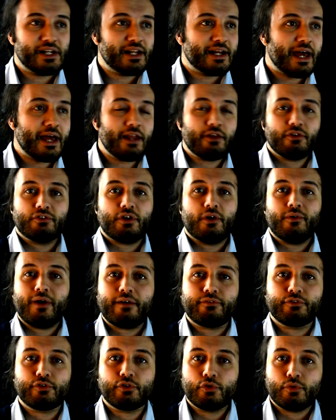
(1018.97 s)
And again, you don't
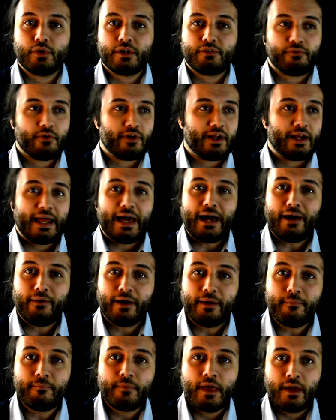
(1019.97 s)
have to do it for an
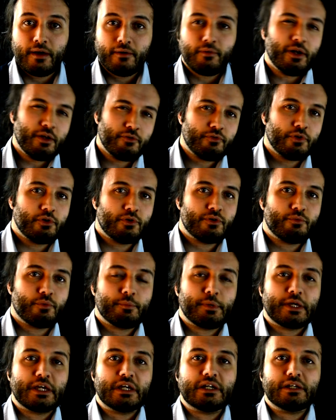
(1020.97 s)
hour. Well, if you do, it
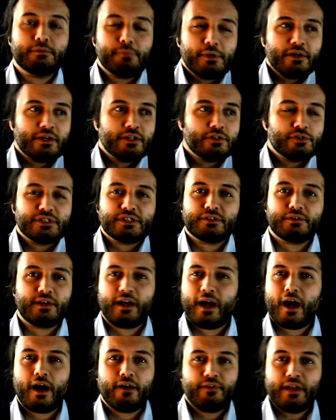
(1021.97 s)
will be good, but you can do just
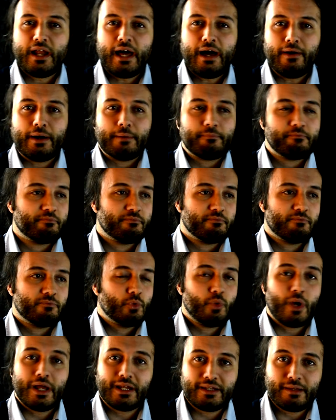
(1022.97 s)
half an hour,
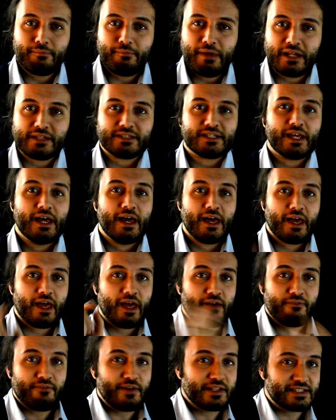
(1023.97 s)
twenty minutes.
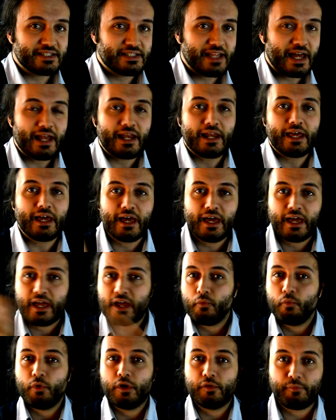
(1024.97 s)
If daily,
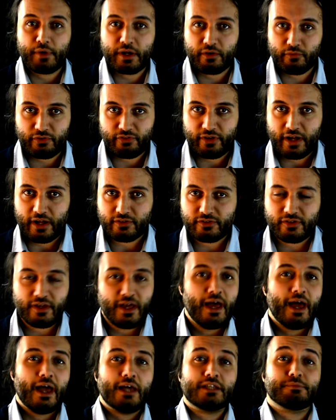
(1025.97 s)
it will bring results.
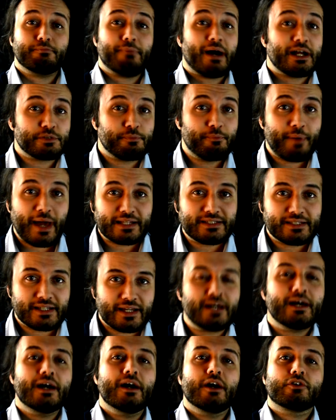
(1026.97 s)
It's much
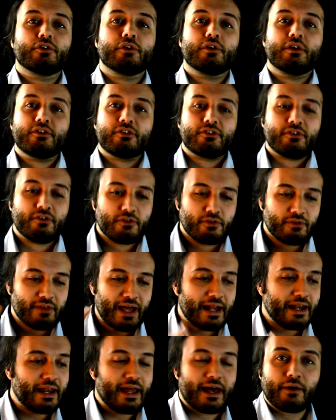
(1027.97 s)
better to listen to
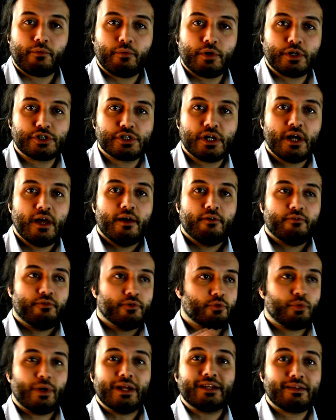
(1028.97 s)
that language
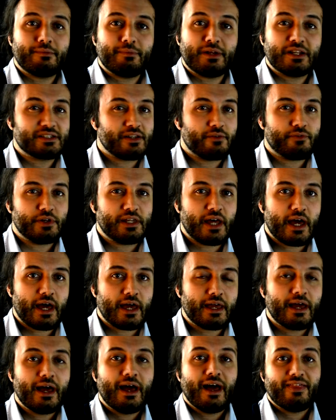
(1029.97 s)
for twenty minutes every
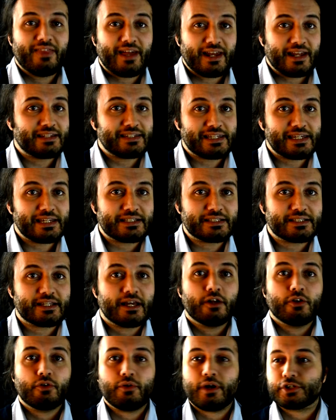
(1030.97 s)
day than it
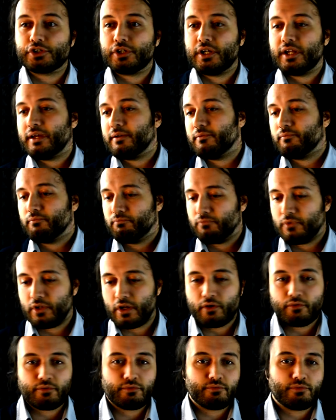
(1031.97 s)
is to actually, you
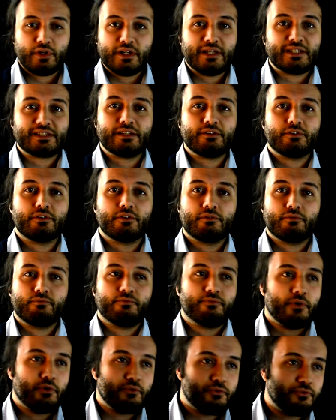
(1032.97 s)
know, listen
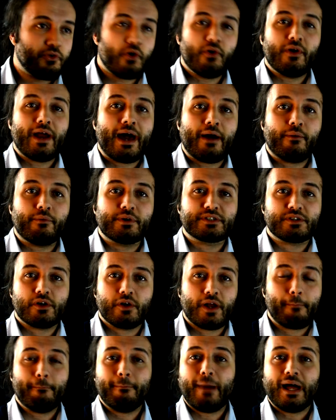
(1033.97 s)
for four hours
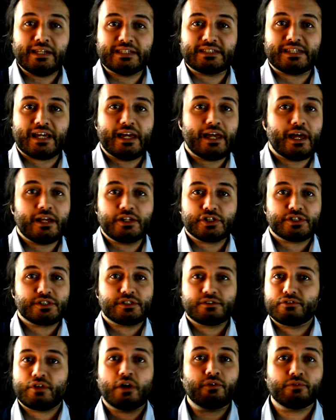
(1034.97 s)
on a Monday and
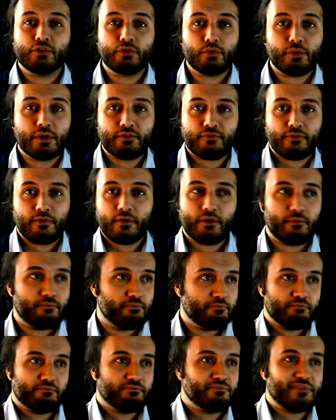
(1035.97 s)
just don't do it for
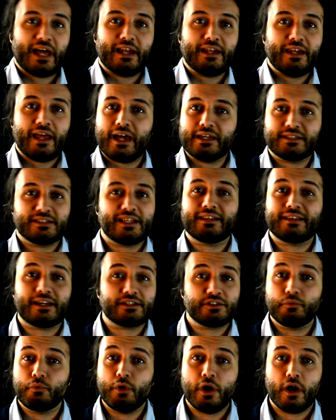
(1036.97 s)
ten days. That
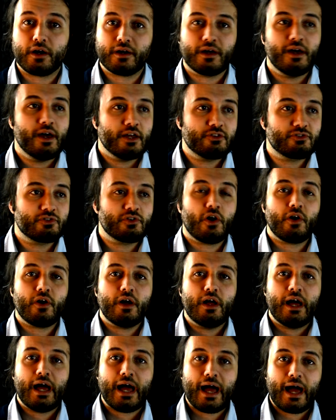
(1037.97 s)
doesn't work. It's
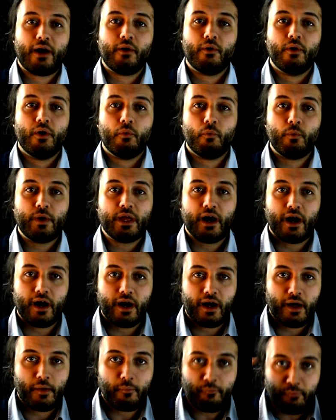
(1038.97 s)
not how we
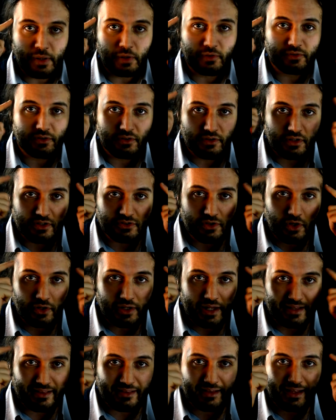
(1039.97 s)
are built. It's not
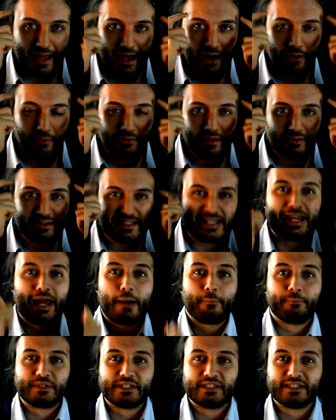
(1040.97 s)
like how the
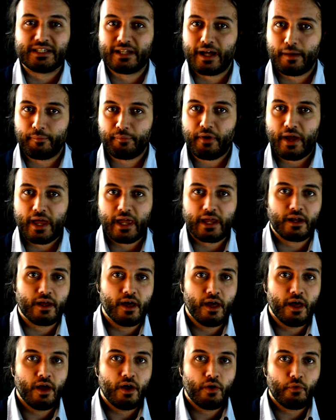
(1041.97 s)
synapses in our brain
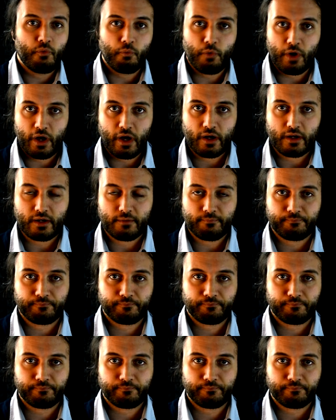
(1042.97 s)
work.